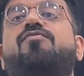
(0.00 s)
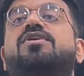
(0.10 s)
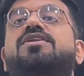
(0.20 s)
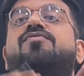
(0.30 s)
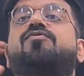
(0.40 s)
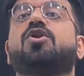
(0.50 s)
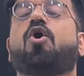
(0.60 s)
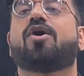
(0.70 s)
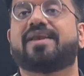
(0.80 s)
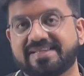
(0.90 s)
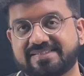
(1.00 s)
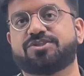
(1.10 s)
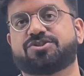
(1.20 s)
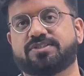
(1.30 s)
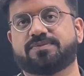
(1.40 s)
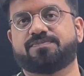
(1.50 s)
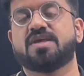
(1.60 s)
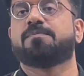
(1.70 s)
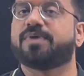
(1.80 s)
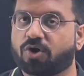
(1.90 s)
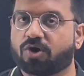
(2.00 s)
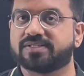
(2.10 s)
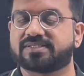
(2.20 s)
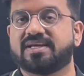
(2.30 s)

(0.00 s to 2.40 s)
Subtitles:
for the full organization, because